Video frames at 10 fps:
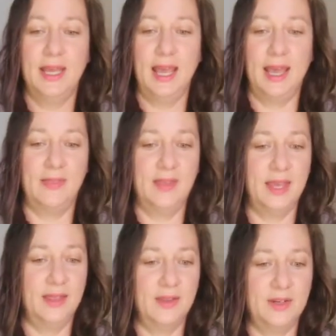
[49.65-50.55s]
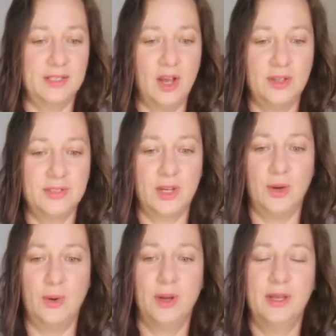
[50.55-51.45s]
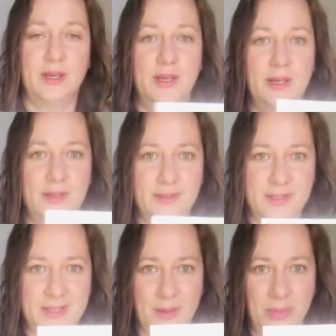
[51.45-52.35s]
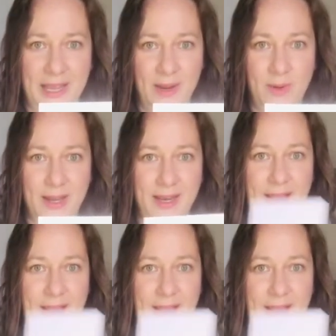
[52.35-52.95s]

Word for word: And then there's also just a blank one